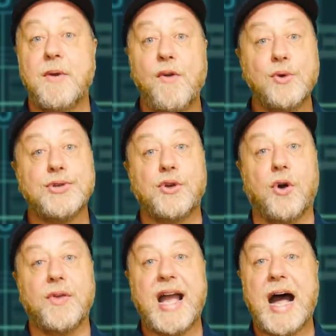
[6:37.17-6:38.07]
We've also
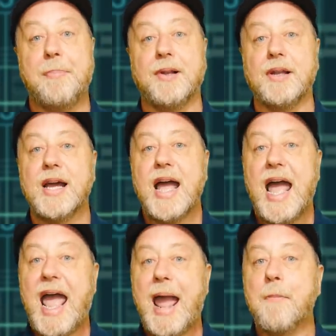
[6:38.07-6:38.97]
got the Apple
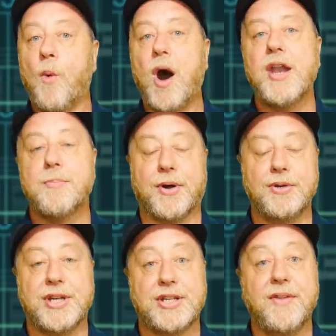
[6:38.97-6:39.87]
M1 processor.